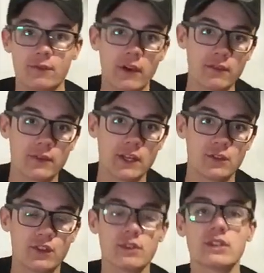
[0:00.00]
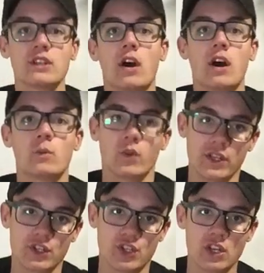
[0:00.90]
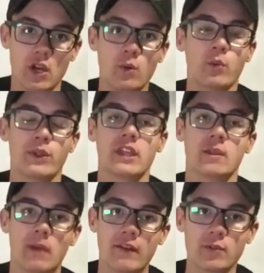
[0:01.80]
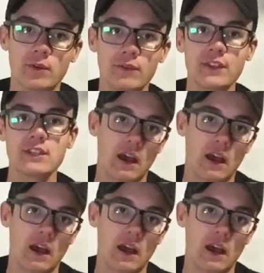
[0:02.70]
5-video series on what you should know within the Marvel movies,